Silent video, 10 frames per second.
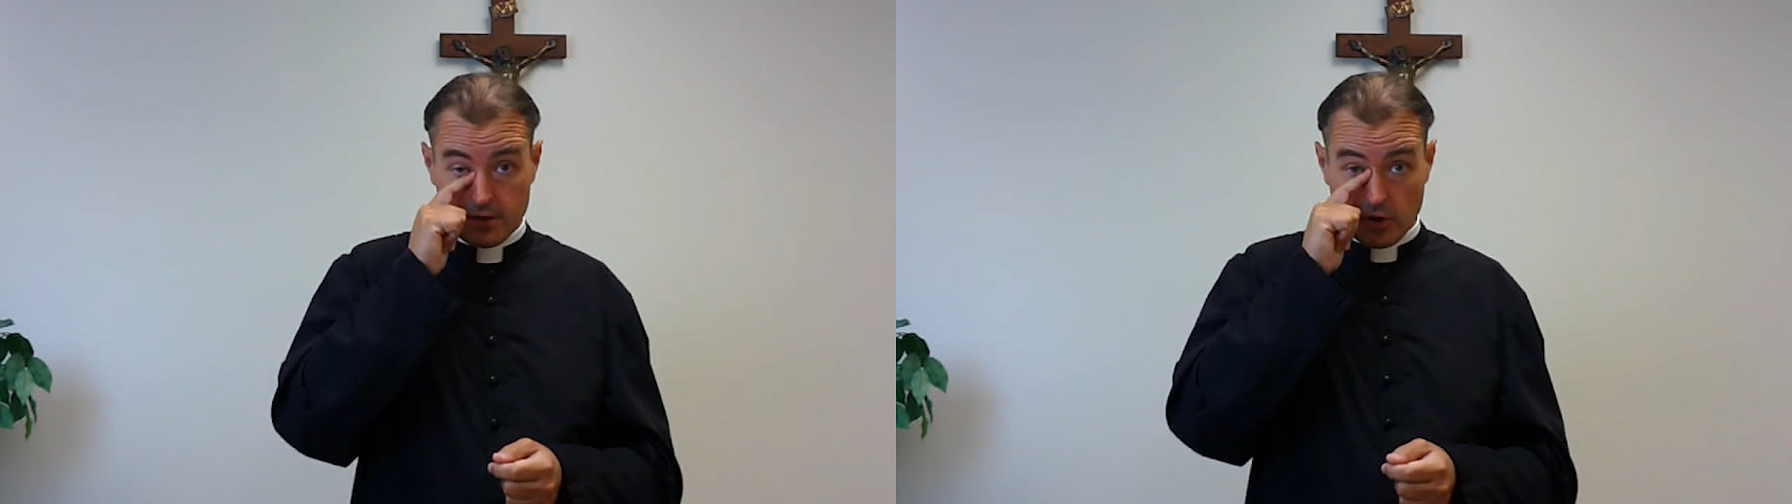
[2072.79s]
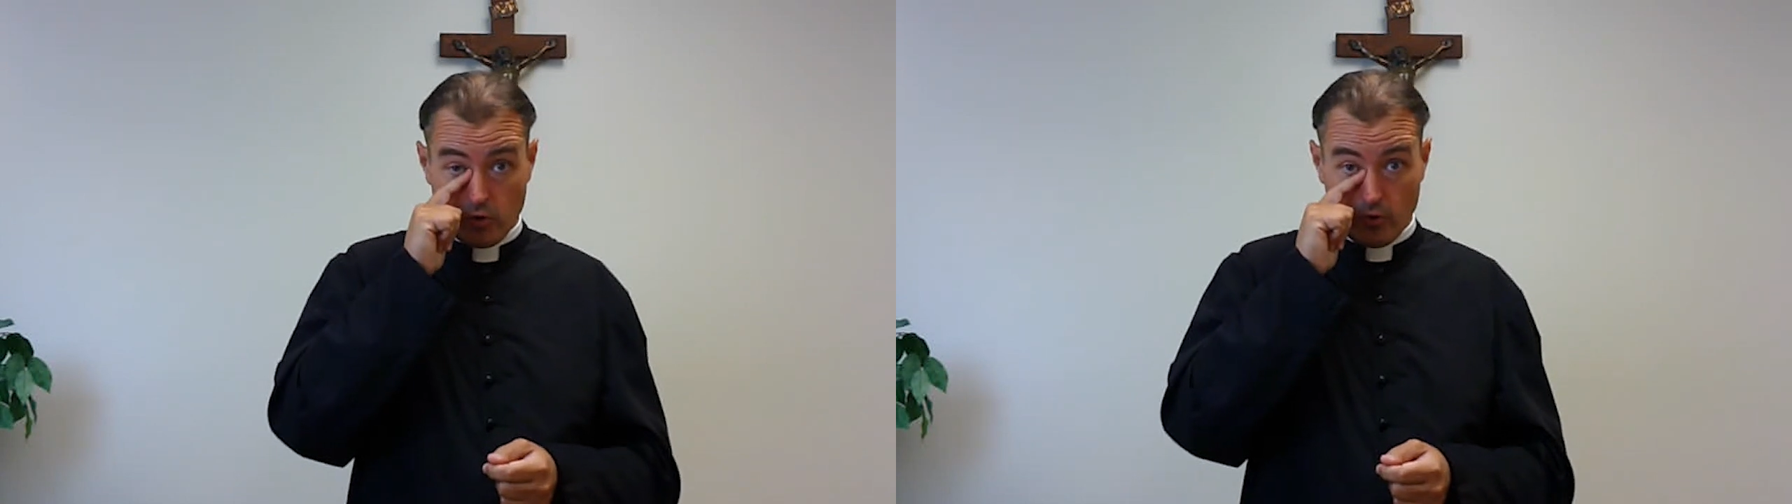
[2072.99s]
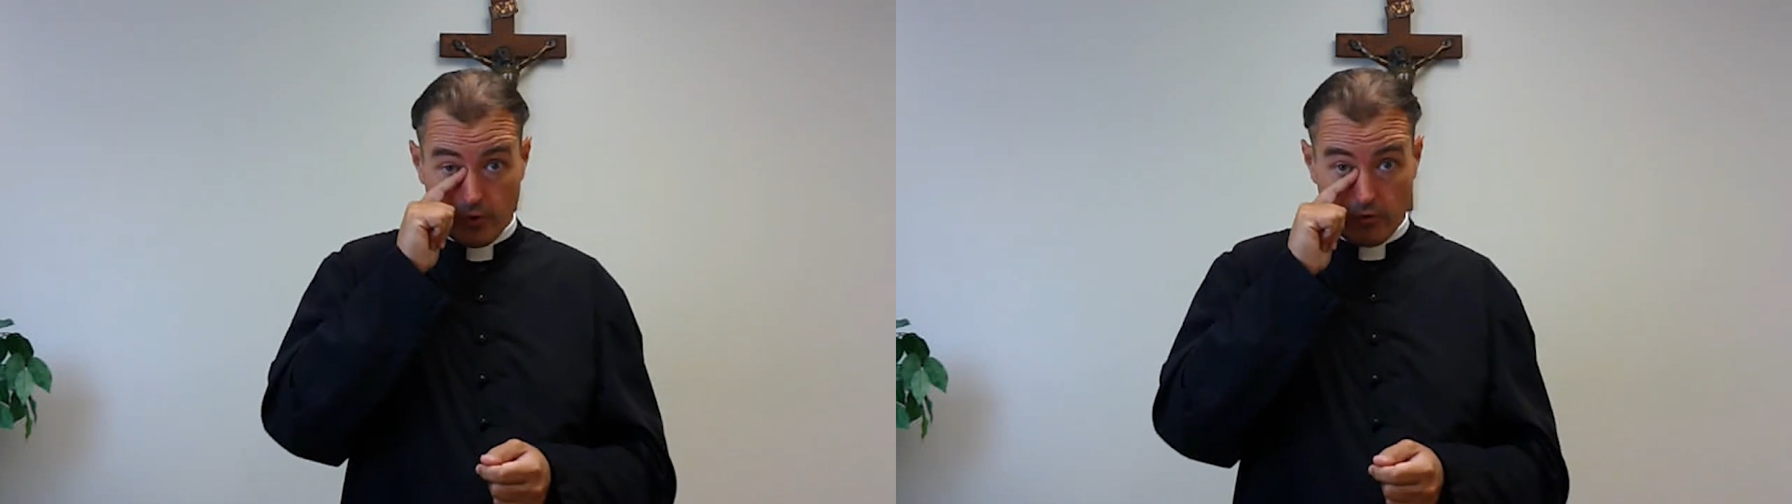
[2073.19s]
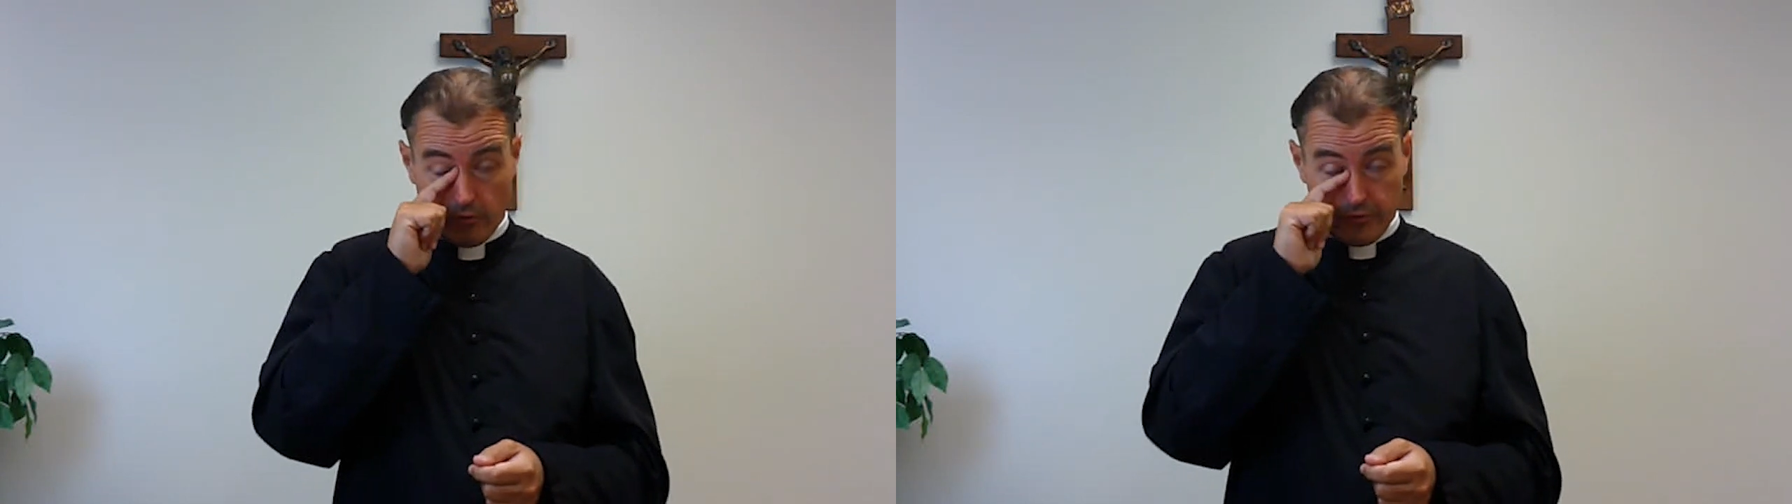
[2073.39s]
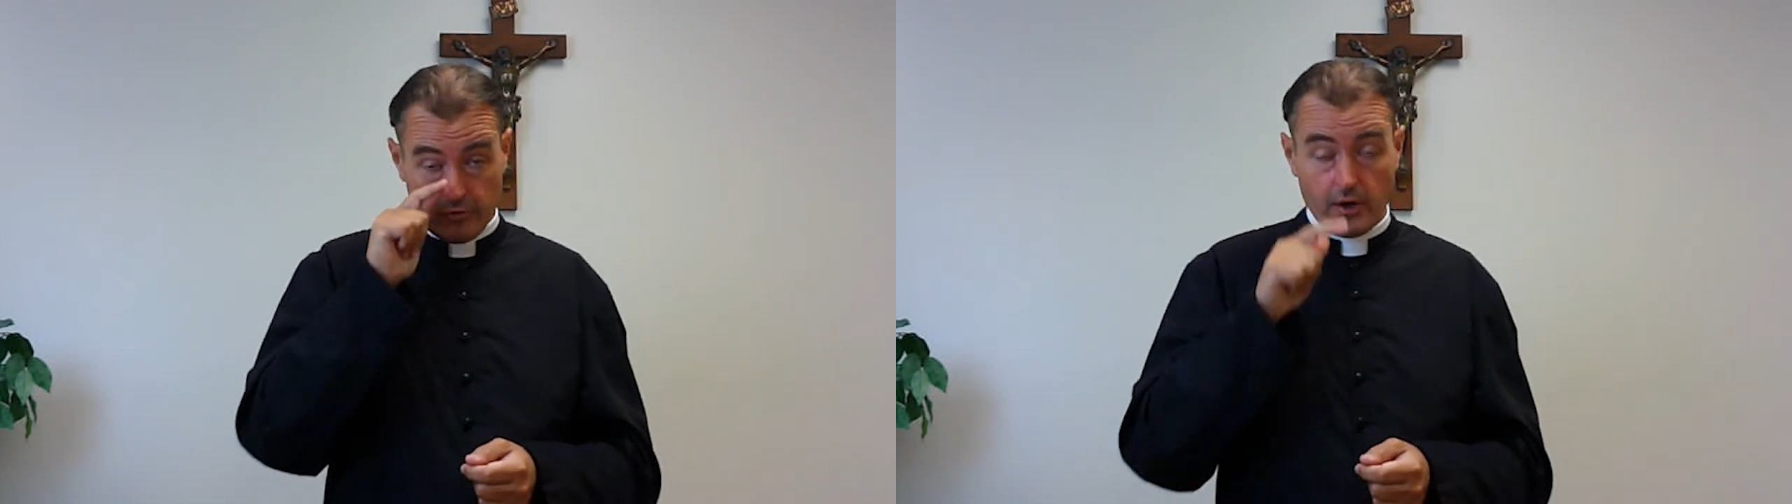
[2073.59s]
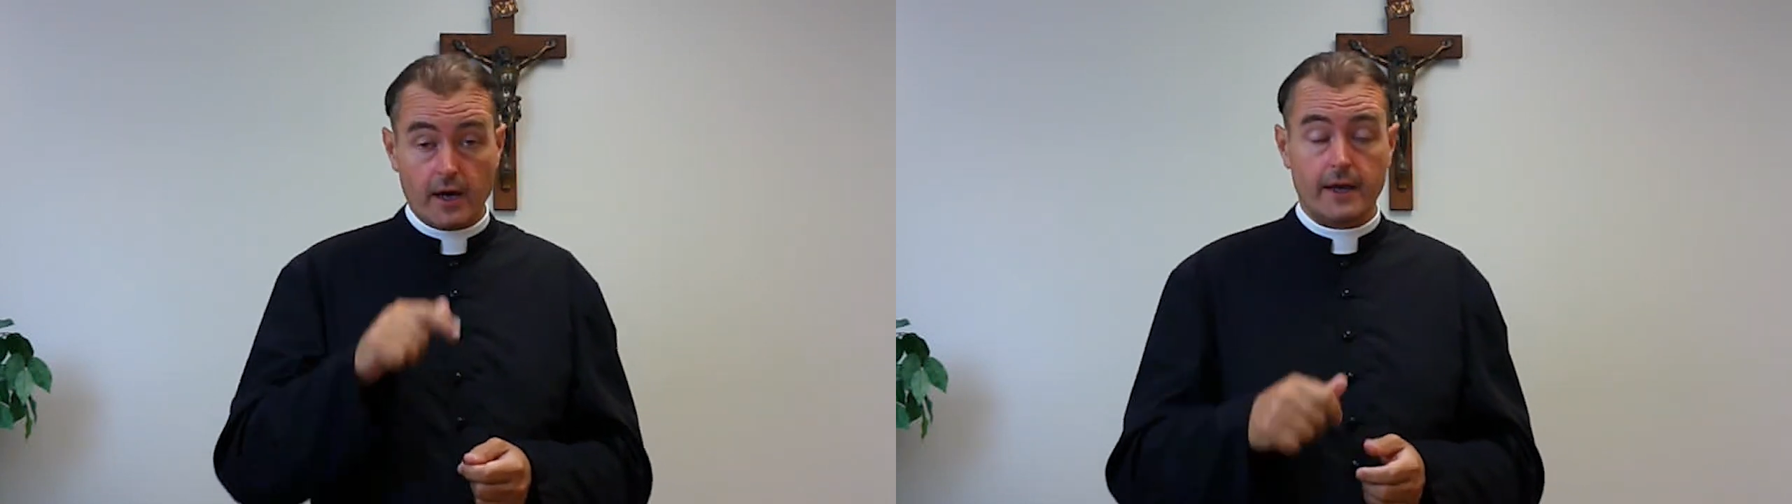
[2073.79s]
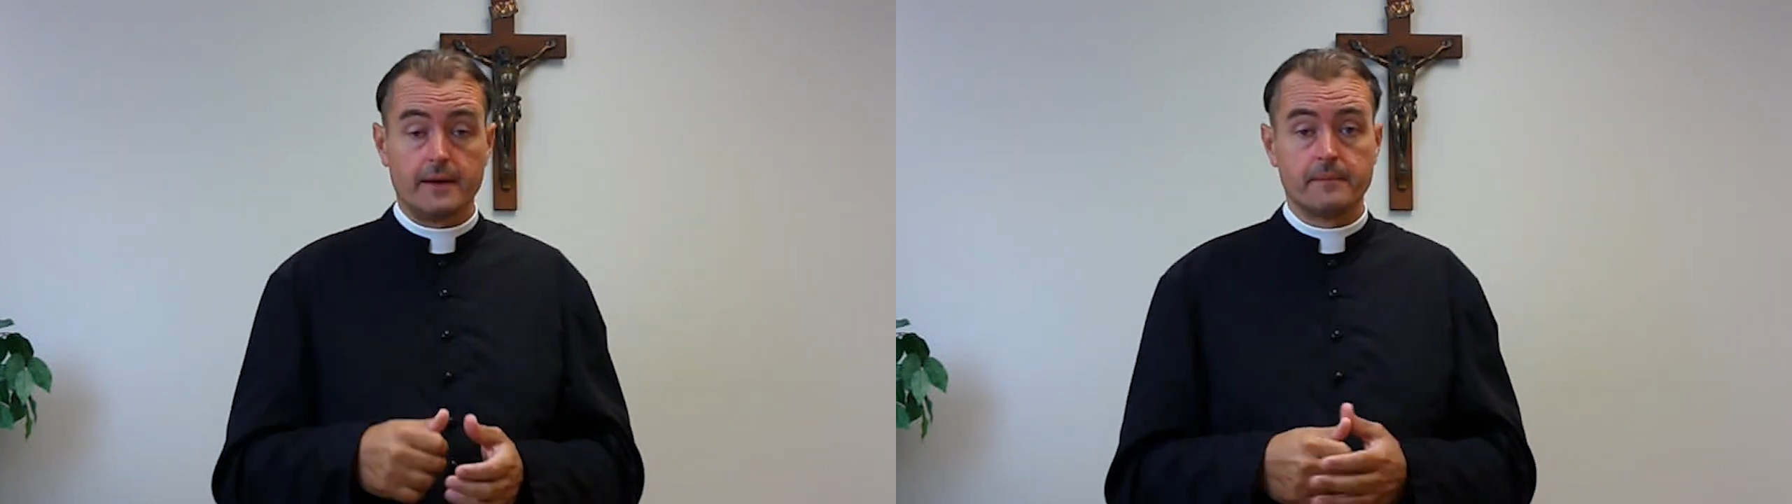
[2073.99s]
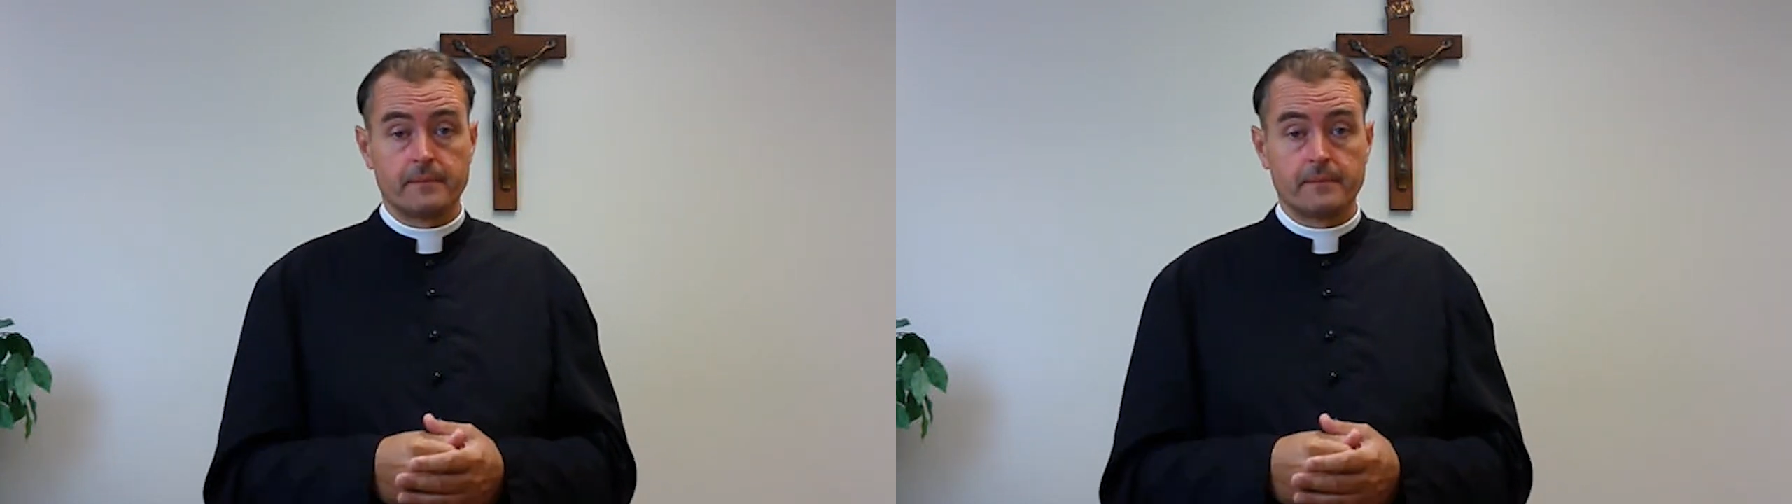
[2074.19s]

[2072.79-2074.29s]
the corner of your eye,